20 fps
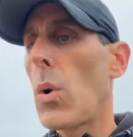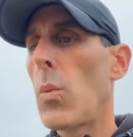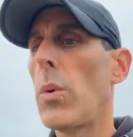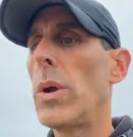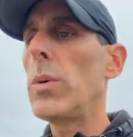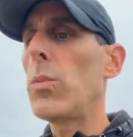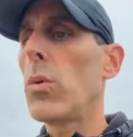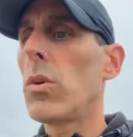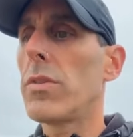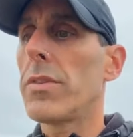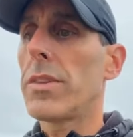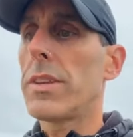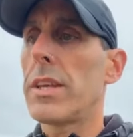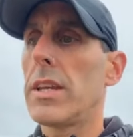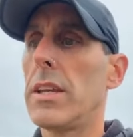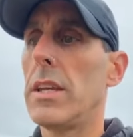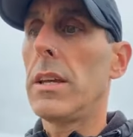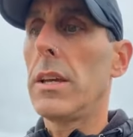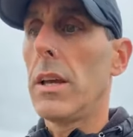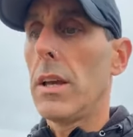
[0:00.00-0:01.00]
We want
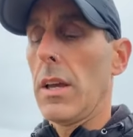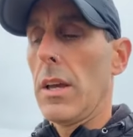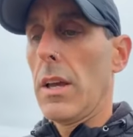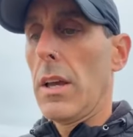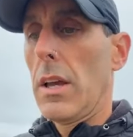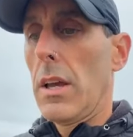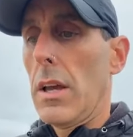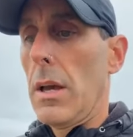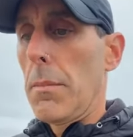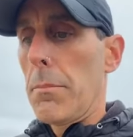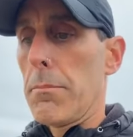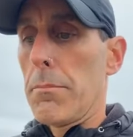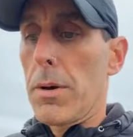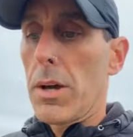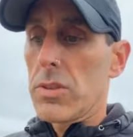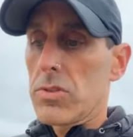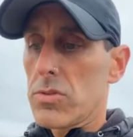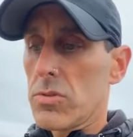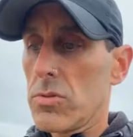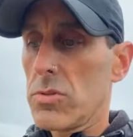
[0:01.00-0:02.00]
the
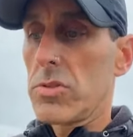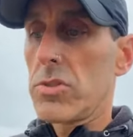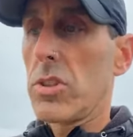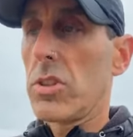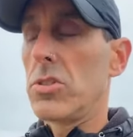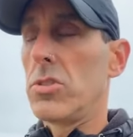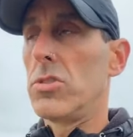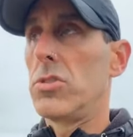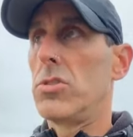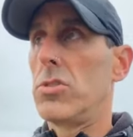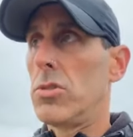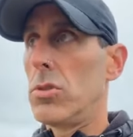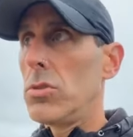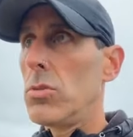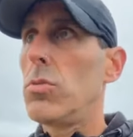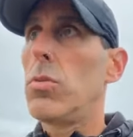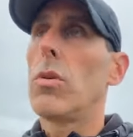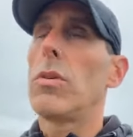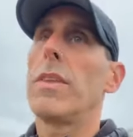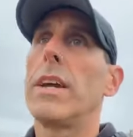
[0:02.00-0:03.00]
muscles to
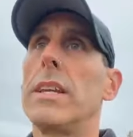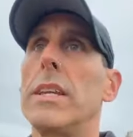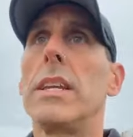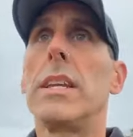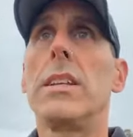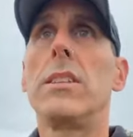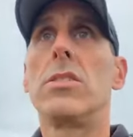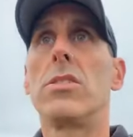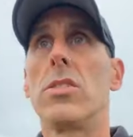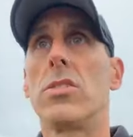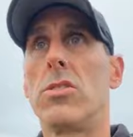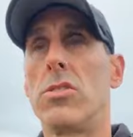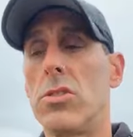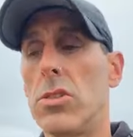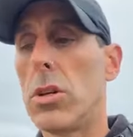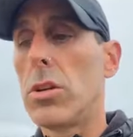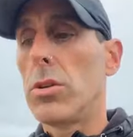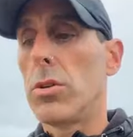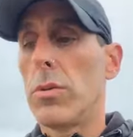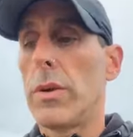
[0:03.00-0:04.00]
do what they need to
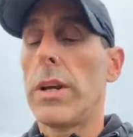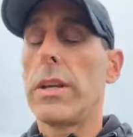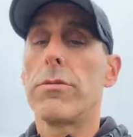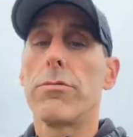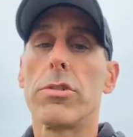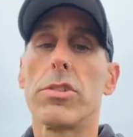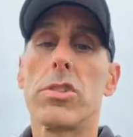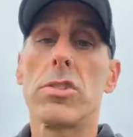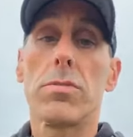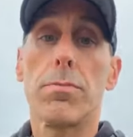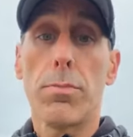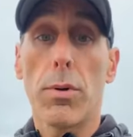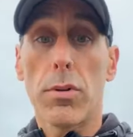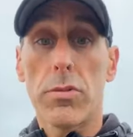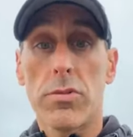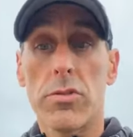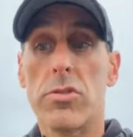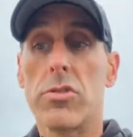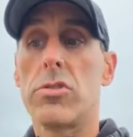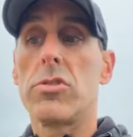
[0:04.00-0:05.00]
do in
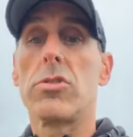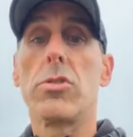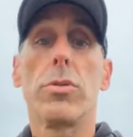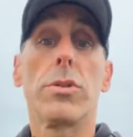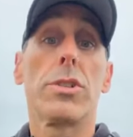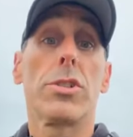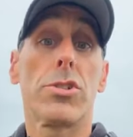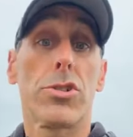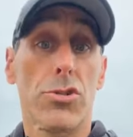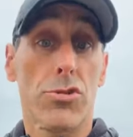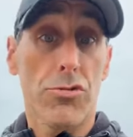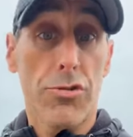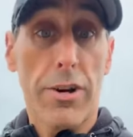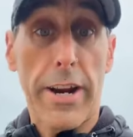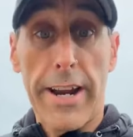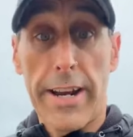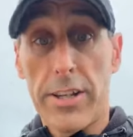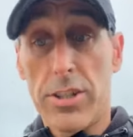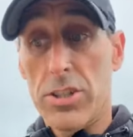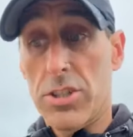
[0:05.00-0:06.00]
response to a
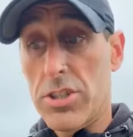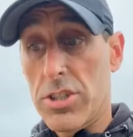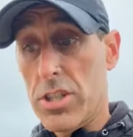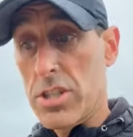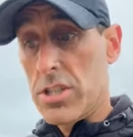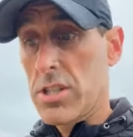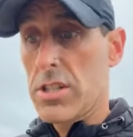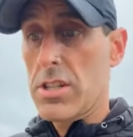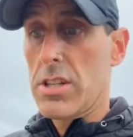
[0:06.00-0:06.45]
stretch.